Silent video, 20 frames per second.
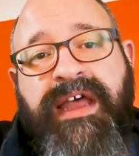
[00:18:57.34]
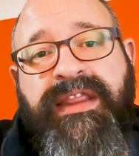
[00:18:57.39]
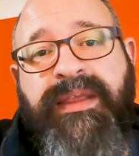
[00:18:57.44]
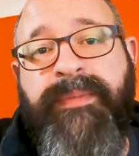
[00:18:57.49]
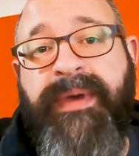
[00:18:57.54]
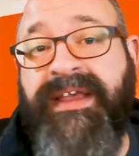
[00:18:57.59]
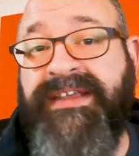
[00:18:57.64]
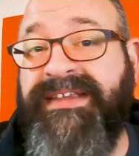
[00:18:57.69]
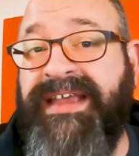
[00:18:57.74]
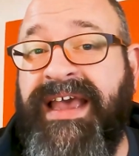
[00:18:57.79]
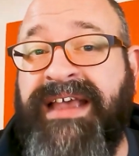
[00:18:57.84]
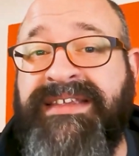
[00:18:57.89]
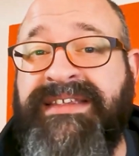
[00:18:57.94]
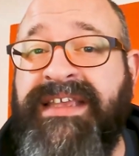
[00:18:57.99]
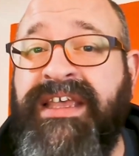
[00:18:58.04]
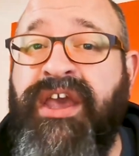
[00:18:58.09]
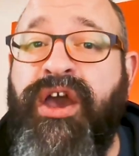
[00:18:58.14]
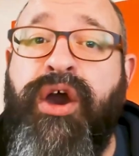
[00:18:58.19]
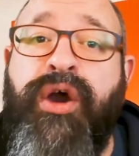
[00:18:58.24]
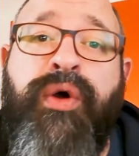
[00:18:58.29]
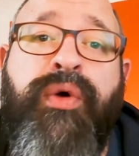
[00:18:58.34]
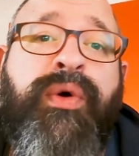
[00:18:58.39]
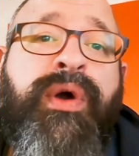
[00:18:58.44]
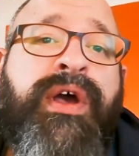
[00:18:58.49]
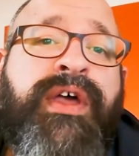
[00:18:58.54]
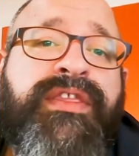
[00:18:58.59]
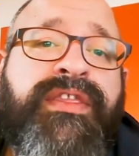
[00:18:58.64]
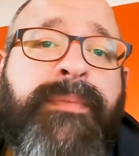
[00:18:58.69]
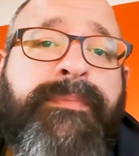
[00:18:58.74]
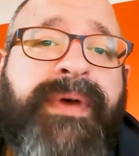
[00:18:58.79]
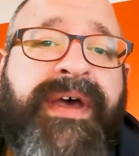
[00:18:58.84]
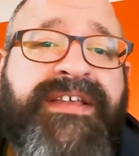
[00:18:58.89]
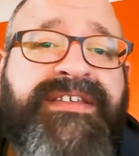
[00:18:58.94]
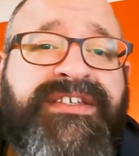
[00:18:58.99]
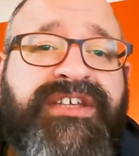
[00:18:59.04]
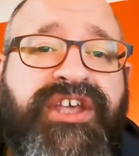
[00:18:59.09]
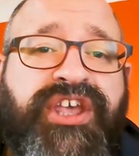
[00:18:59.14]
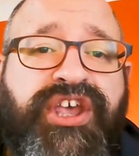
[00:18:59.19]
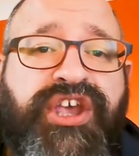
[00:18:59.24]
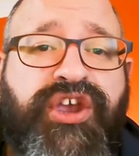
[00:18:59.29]
the best SEO, the
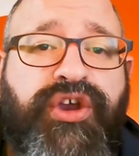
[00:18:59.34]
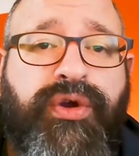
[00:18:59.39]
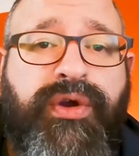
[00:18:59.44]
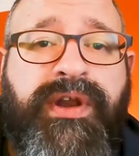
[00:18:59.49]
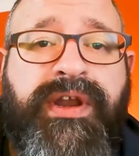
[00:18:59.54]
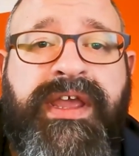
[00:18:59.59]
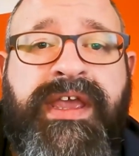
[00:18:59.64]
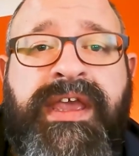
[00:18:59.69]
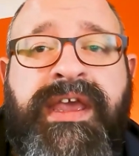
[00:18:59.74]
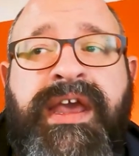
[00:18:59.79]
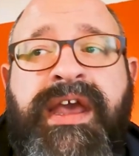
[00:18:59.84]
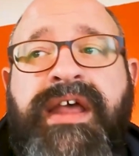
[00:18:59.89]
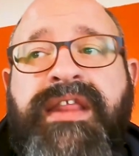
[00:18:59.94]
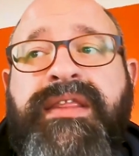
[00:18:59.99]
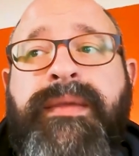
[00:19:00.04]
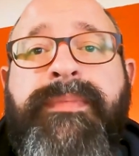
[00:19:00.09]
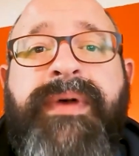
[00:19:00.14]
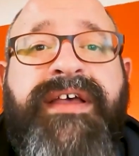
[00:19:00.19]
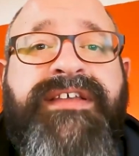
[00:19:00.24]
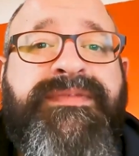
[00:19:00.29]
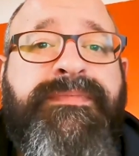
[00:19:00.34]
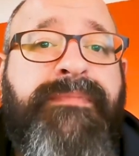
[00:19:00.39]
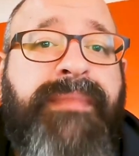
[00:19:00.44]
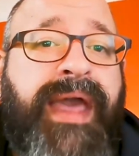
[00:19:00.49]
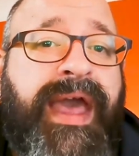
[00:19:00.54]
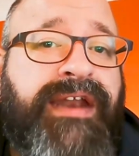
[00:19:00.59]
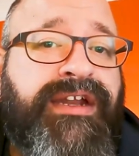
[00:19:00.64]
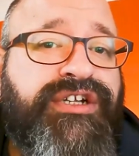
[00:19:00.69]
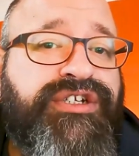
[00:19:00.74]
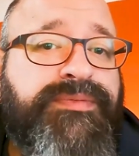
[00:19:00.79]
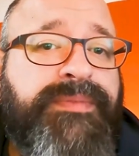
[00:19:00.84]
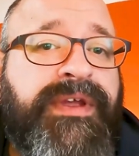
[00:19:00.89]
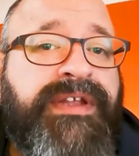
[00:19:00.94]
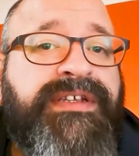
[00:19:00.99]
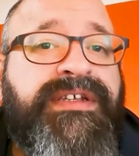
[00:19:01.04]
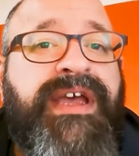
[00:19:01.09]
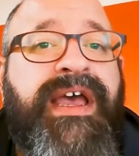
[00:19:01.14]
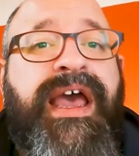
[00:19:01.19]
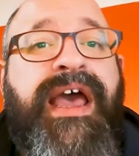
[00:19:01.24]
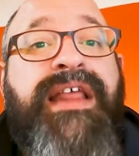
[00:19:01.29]
best security, the best
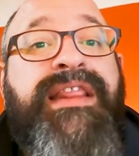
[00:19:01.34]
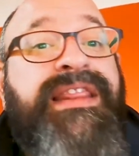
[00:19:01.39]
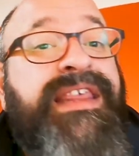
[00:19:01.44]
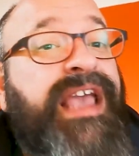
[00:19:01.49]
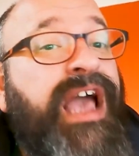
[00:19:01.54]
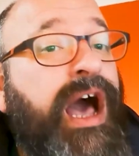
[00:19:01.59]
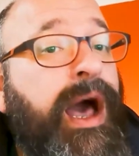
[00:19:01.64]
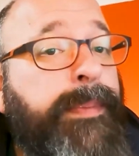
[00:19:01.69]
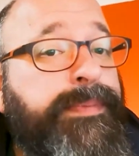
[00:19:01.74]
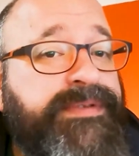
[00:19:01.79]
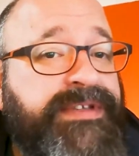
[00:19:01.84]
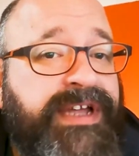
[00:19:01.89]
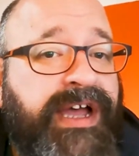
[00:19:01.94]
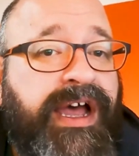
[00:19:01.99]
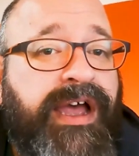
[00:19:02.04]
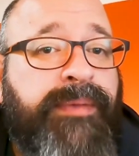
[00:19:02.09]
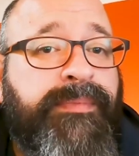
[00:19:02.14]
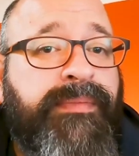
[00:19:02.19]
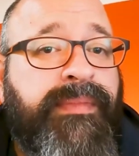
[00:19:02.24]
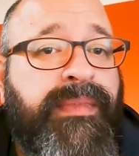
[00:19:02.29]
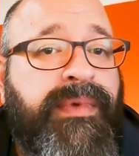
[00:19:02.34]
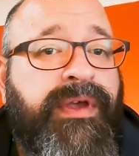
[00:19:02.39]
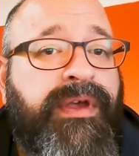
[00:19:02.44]
management, the uptime.